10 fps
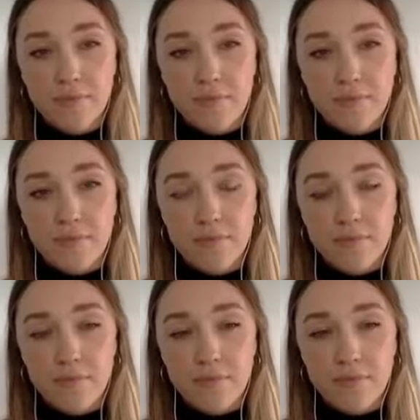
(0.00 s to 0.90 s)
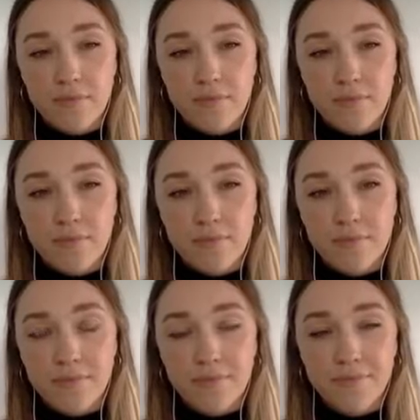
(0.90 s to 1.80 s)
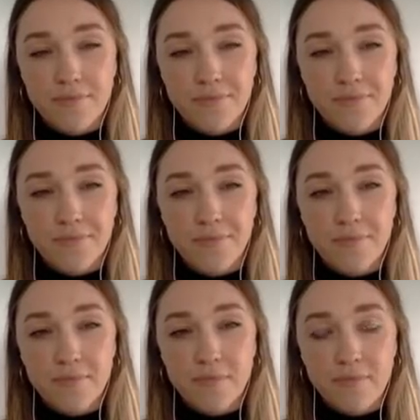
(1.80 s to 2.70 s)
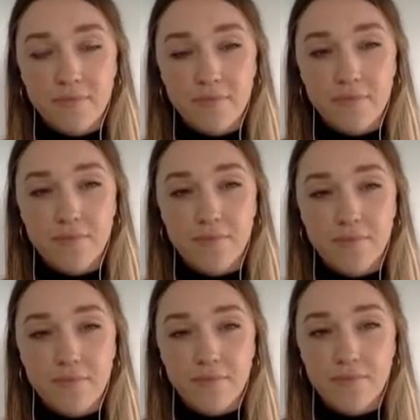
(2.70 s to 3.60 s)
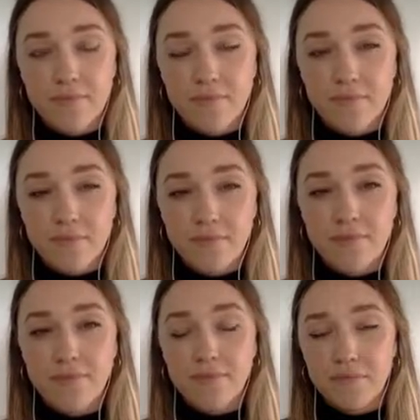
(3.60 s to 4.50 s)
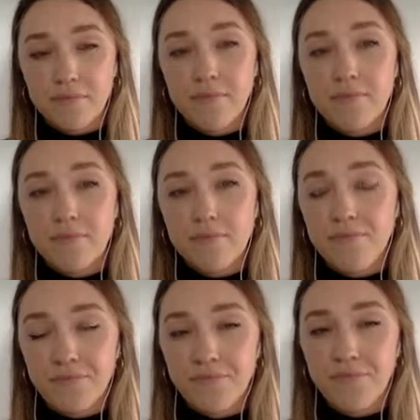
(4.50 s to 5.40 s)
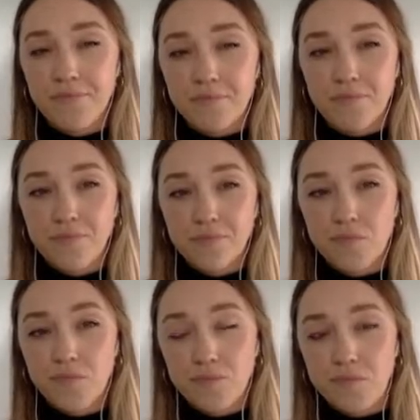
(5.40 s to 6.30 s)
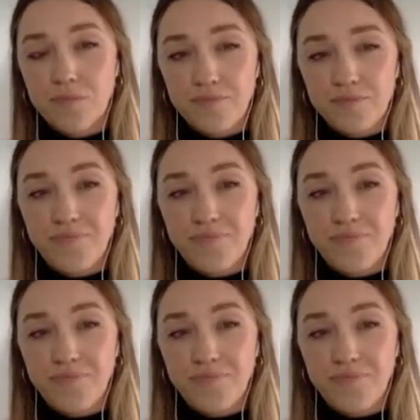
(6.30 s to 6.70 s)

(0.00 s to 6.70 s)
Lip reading: The person shown says nothing.